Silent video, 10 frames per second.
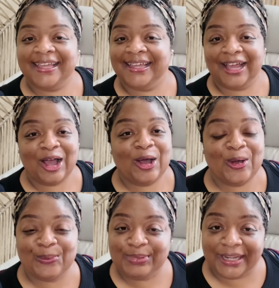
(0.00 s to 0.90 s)
here at
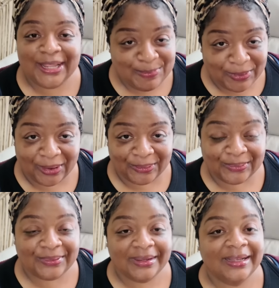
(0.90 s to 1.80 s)
Home
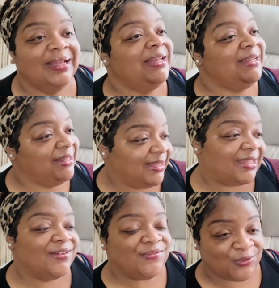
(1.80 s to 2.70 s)
Depot
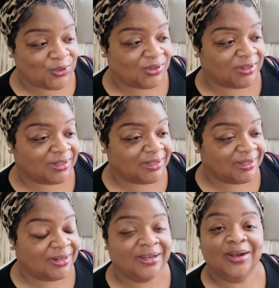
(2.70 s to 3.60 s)
looking for
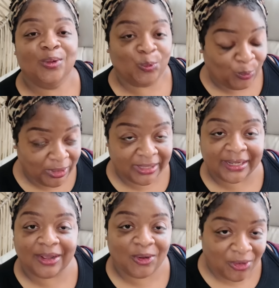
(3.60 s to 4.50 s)

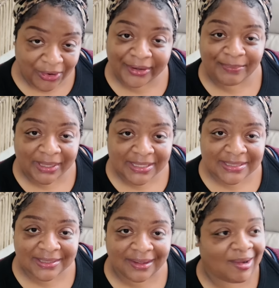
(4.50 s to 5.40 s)
wooden
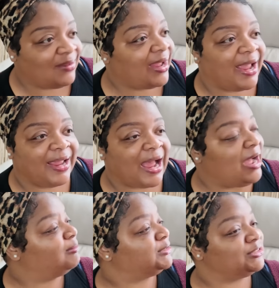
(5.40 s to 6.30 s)
ornaments? Okay,
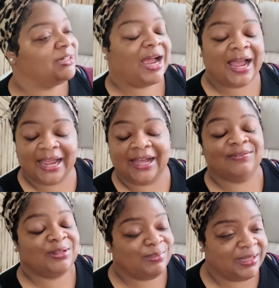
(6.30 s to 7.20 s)
I'm sure I
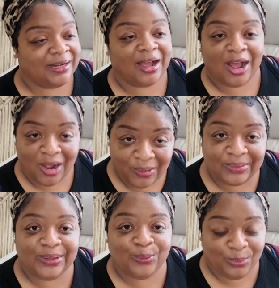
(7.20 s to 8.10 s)
have to be the
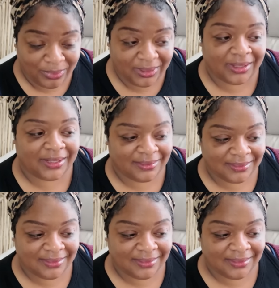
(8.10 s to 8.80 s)
only one